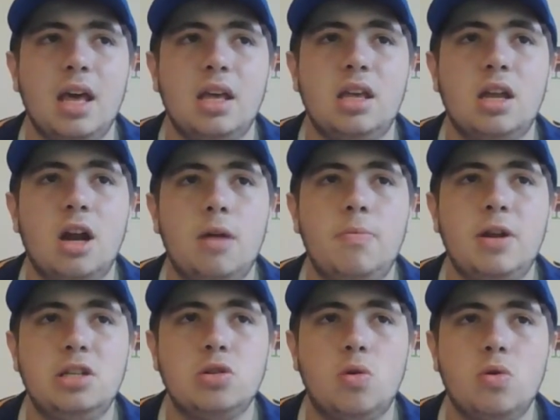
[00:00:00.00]
you know, but
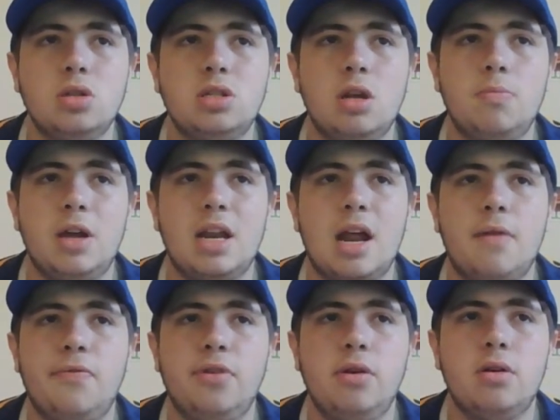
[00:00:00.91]
he's also been at
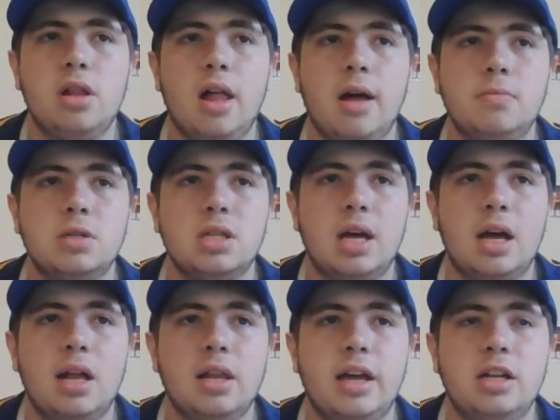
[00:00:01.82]
a few clubs,
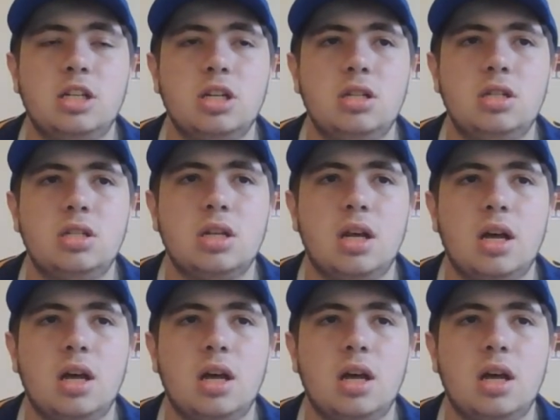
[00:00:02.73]
Legends,